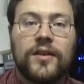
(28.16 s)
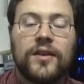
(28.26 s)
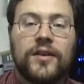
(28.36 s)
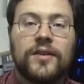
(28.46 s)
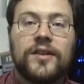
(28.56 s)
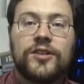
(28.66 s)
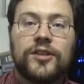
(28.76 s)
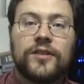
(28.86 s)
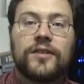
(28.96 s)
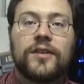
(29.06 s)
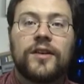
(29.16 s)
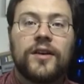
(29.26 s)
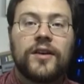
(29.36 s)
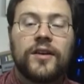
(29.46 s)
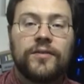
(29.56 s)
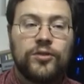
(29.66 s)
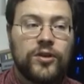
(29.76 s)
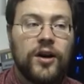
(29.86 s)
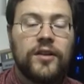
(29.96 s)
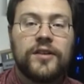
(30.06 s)
In addition, if you
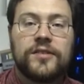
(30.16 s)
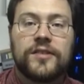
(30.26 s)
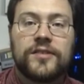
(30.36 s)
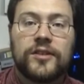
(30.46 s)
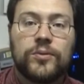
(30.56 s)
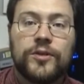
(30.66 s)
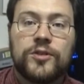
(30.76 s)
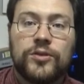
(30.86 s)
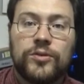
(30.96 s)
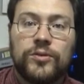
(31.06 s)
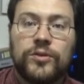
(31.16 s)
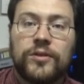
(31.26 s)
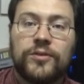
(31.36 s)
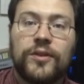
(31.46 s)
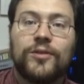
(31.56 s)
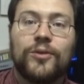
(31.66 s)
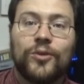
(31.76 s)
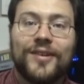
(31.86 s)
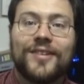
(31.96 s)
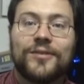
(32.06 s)
call us at 612
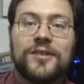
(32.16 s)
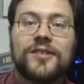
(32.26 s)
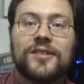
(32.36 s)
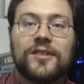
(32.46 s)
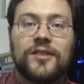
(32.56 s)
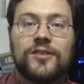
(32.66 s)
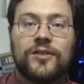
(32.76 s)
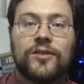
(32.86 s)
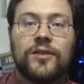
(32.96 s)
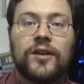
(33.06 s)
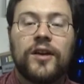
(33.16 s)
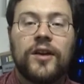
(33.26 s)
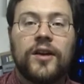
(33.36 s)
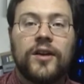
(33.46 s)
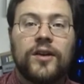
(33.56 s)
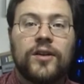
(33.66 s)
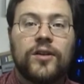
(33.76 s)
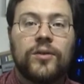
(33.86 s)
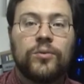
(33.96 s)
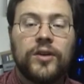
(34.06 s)
331 3690,
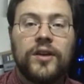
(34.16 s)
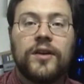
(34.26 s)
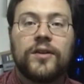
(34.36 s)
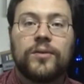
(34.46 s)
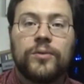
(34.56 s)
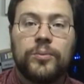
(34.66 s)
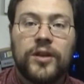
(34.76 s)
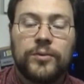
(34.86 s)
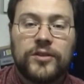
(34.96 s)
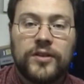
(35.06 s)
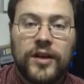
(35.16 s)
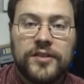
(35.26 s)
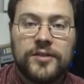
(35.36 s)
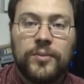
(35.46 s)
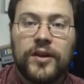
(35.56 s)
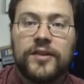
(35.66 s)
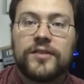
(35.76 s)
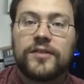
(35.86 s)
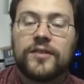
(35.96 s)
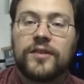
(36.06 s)
we will be able to
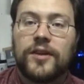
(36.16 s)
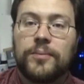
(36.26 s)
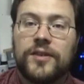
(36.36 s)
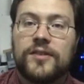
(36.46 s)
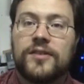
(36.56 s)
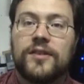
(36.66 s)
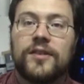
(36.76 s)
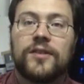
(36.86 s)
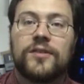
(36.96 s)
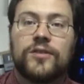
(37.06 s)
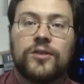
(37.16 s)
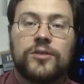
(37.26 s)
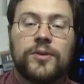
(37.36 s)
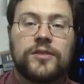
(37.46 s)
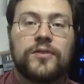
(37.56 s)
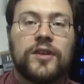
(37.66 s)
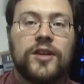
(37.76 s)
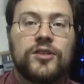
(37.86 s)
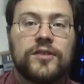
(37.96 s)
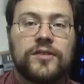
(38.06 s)
customize a PC to your
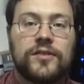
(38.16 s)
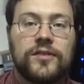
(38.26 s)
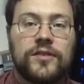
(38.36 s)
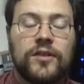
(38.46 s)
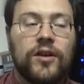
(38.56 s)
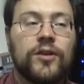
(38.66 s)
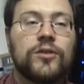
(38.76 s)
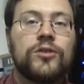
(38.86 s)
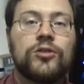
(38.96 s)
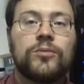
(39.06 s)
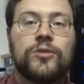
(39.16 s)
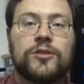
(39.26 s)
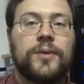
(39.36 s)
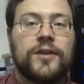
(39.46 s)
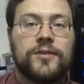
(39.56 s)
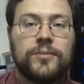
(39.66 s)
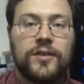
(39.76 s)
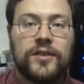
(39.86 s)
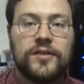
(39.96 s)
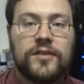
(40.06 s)
specifications. There are numerous
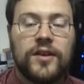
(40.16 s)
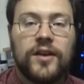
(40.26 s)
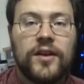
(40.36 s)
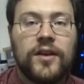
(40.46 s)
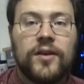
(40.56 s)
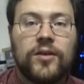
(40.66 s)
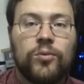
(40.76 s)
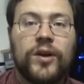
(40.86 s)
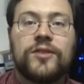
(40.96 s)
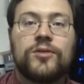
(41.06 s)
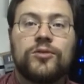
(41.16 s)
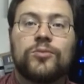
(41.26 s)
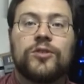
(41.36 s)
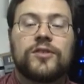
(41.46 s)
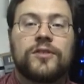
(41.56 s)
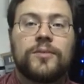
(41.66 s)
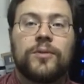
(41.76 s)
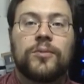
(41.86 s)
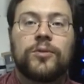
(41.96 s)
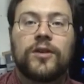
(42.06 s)
possibilities, way too numerous to be
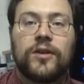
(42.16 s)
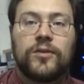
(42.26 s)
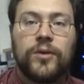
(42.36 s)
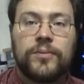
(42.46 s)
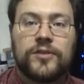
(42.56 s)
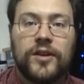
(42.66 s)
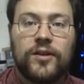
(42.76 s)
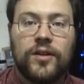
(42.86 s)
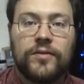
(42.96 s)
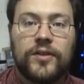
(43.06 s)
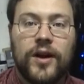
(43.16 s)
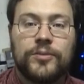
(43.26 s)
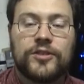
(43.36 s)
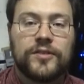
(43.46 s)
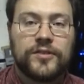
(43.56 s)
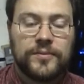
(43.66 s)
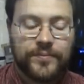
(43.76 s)
able to put on our website all of the options.